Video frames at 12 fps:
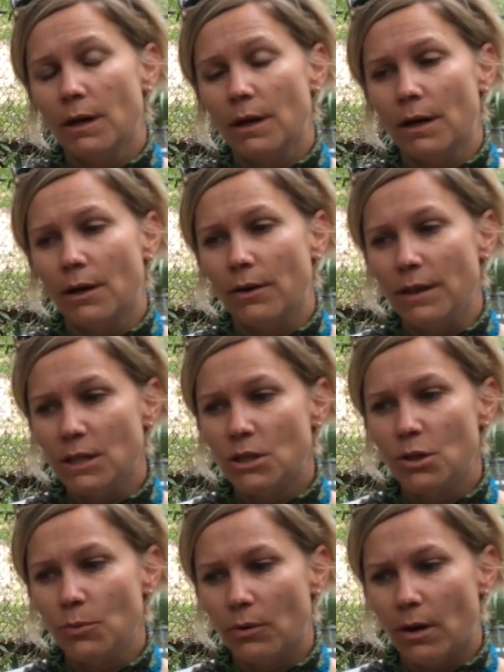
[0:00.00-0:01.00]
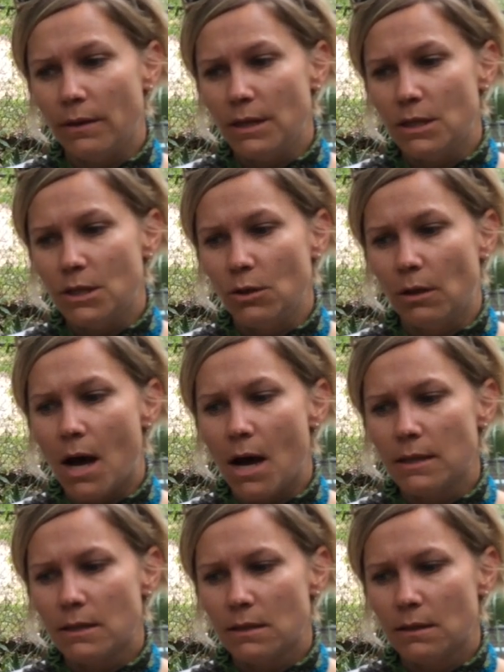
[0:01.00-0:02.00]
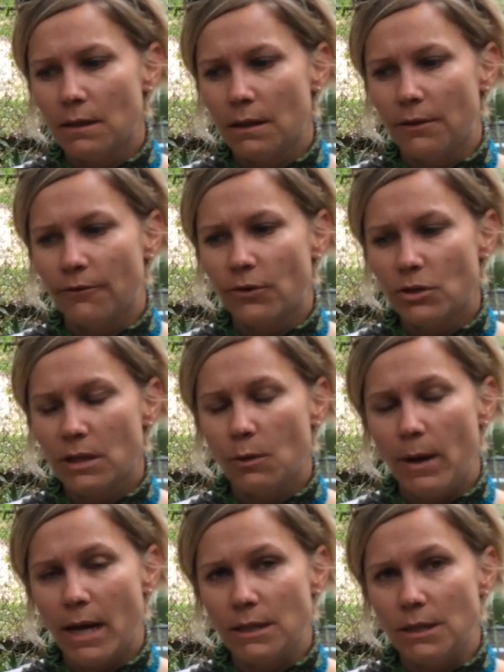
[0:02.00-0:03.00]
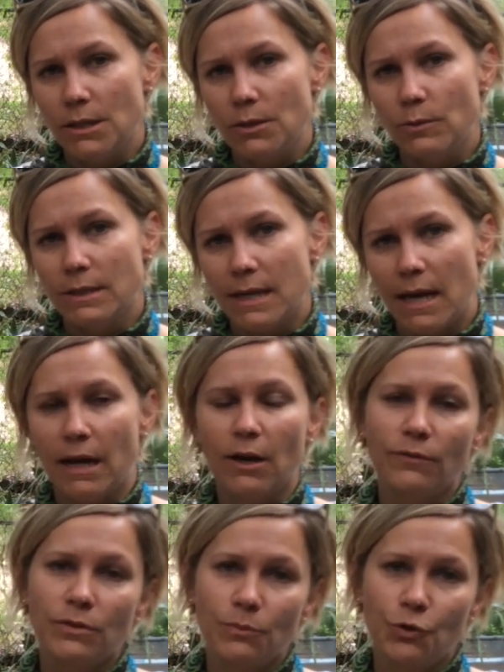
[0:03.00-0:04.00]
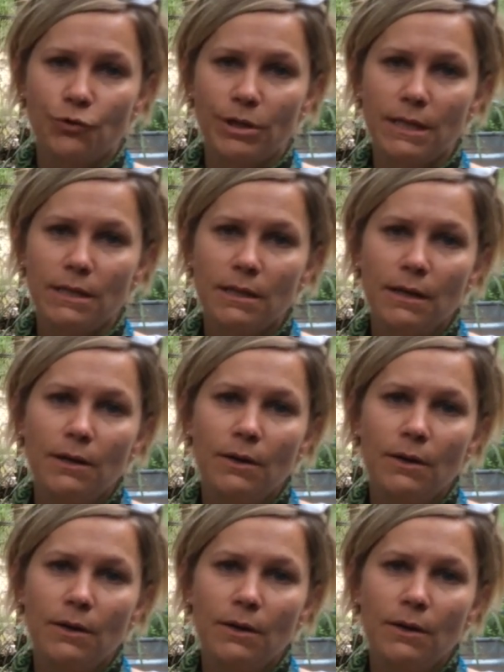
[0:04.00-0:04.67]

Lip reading: on these two lots, the first thing we had to do was take care of some trees.